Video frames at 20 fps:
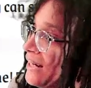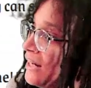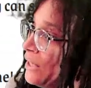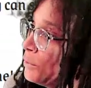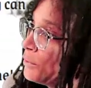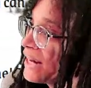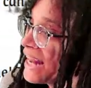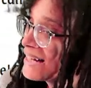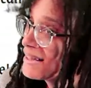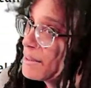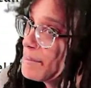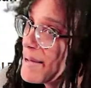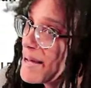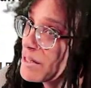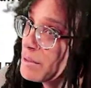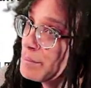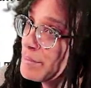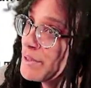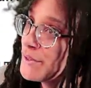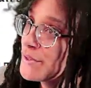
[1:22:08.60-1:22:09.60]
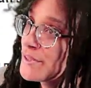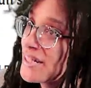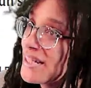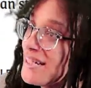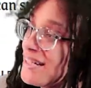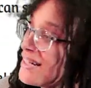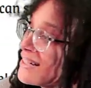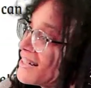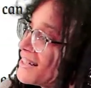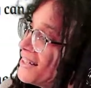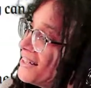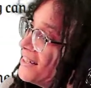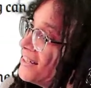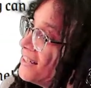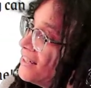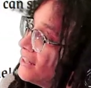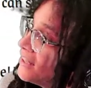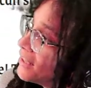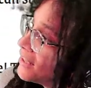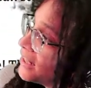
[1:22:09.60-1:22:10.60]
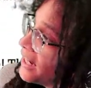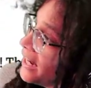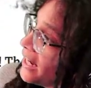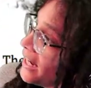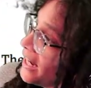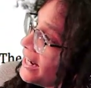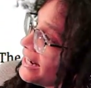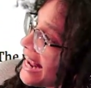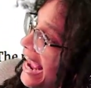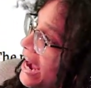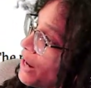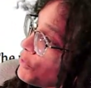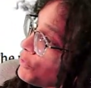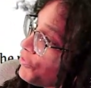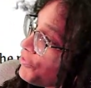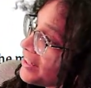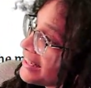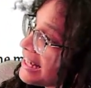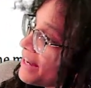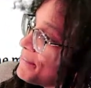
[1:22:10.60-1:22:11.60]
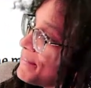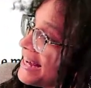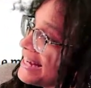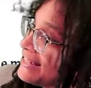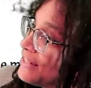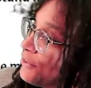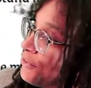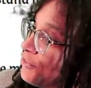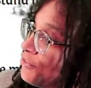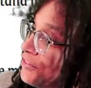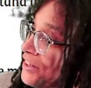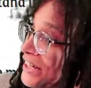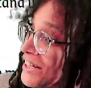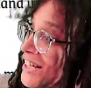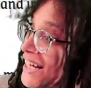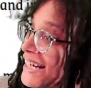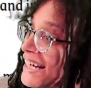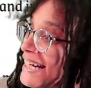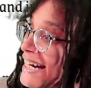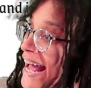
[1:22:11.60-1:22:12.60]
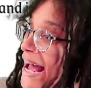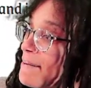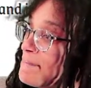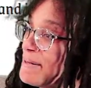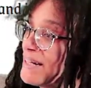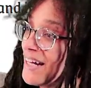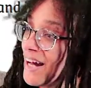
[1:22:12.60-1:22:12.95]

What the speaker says: We got the metal music. An outfit that makes you feel like an epic,